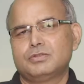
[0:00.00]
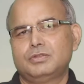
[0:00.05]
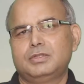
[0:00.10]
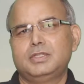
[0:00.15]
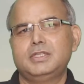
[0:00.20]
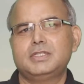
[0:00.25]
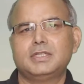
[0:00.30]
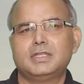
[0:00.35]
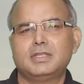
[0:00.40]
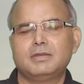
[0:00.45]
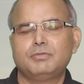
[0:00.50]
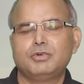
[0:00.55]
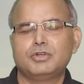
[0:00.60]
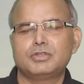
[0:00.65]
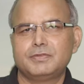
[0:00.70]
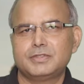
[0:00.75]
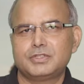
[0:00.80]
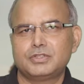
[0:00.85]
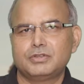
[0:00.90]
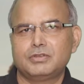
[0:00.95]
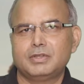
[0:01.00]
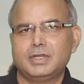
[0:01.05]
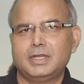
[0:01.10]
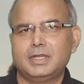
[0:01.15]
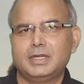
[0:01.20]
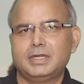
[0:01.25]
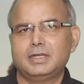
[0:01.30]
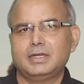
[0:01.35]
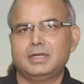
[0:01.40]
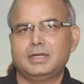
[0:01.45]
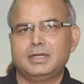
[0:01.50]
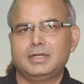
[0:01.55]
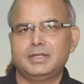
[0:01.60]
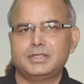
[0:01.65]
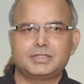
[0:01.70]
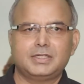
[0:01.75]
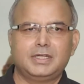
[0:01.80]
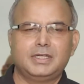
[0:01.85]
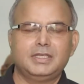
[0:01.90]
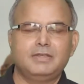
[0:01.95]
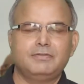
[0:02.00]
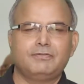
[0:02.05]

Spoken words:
these are the books which you can study